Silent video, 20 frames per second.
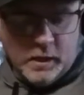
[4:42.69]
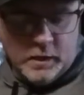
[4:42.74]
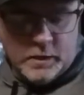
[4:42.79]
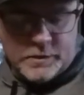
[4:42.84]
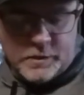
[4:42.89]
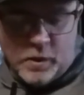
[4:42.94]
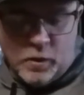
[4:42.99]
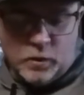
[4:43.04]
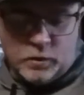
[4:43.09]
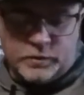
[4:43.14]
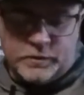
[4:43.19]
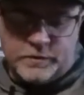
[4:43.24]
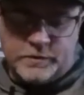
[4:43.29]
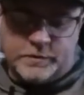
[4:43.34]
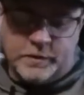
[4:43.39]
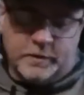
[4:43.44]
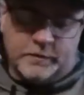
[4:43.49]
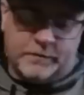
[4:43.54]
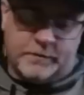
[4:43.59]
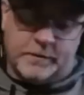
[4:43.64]
So,
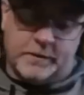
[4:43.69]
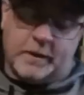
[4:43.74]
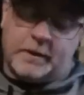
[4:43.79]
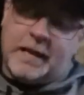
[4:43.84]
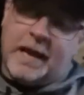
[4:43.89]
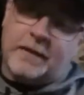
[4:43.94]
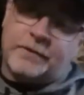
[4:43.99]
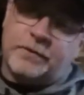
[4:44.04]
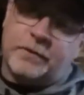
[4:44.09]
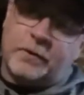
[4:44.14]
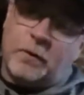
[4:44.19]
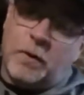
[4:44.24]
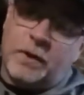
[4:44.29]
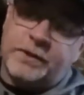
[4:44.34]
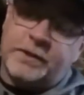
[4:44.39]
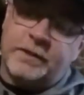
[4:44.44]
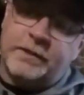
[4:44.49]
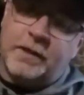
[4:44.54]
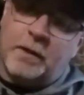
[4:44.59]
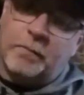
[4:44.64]
to answer
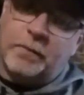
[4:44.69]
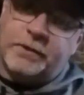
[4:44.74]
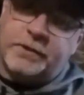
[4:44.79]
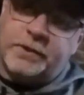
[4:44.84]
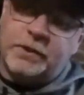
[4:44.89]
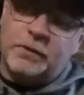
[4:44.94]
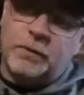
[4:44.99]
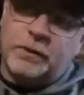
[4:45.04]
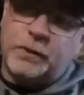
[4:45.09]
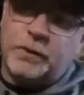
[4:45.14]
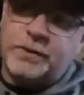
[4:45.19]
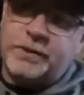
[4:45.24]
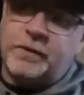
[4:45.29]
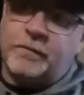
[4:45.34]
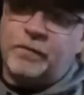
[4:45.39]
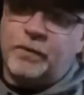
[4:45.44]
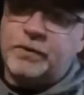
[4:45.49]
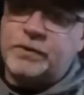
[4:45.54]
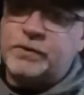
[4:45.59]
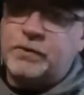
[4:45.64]
question number 2, which was
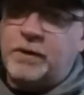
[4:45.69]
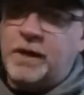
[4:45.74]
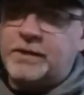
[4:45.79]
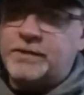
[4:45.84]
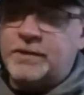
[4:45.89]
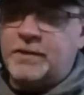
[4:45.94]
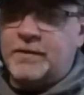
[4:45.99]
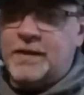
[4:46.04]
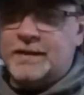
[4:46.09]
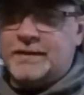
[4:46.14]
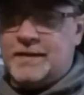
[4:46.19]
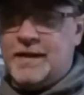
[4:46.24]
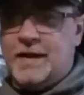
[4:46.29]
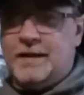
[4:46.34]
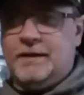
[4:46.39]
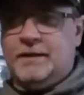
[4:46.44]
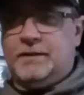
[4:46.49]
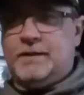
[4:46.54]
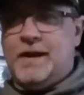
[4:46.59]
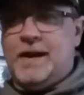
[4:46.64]
the first tarantula, that
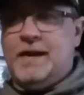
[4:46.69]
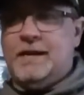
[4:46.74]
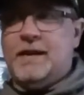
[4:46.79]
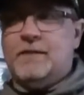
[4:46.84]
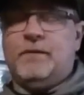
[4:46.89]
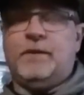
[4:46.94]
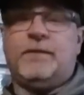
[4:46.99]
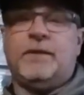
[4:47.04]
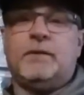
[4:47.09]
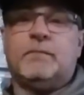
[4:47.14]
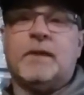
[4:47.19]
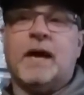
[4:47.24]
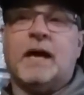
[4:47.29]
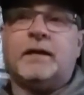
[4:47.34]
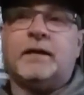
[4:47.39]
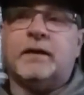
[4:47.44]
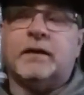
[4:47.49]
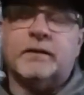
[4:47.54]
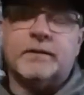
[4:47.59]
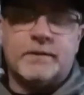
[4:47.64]
kind of tied everything
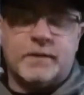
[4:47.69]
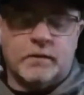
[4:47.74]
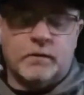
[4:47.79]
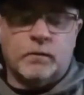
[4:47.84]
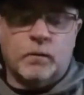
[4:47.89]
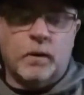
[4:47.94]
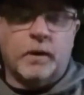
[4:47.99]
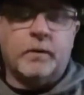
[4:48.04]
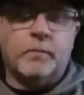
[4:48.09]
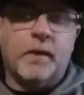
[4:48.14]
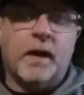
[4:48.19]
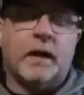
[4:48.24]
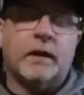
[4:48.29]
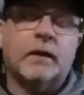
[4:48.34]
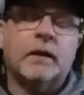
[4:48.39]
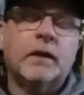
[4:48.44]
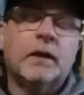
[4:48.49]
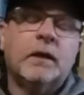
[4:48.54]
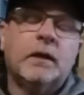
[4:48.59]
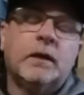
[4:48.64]
back in. So it would have
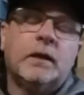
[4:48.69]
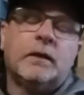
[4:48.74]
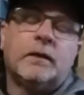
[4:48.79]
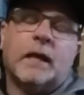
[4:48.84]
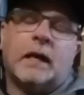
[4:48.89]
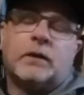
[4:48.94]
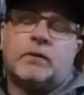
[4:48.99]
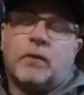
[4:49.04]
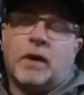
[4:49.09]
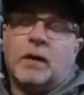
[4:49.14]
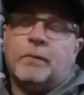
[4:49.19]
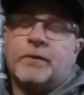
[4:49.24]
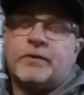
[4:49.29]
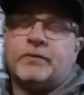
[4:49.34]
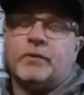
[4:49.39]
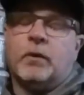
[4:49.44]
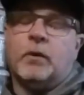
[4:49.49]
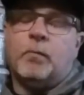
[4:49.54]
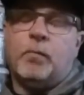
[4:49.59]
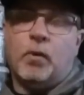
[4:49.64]
been that
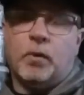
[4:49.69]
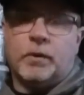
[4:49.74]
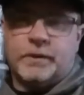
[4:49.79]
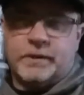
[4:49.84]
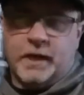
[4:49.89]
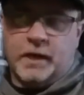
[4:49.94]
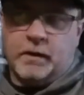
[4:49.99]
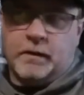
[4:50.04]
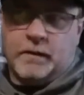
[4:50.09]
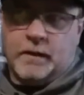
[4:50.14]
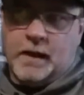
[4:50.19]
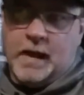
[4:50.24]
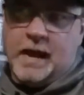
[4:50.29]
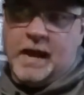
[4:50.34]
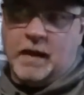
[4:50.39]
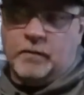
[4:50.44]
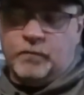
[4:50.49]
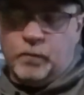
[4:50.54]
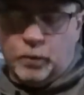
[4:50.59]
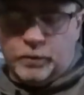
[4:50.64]
Grammostola porteri
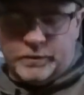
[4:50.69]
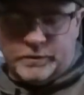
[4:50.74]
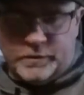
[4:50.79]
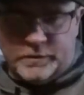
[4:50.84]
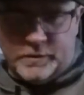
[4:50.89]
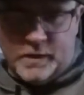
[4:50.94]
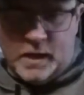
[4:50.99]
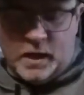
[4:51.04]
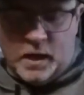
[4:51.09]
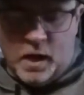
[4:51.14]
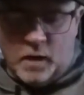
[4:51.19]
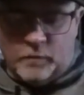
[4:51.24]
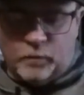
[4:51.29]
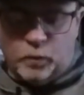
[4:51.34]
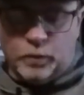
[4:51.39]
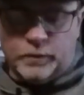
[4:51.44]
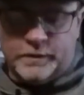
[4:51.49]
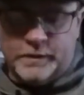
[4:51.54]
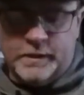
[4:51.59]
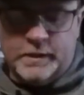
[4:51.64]
that I got
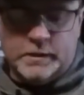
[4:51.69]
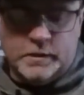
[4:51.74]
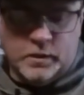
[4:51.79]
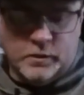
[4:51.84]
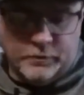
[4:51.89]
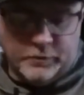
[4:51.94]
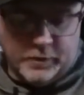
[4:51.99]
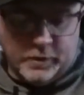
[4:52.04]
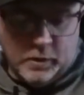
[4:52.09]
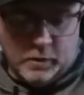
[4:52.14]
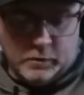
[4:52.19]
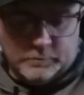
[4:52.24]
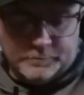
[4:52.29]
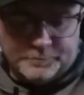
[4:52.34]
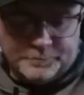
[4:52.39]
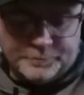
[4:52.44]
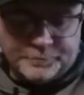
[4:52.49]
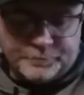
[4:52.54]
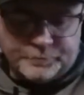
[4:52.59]
14 years ago.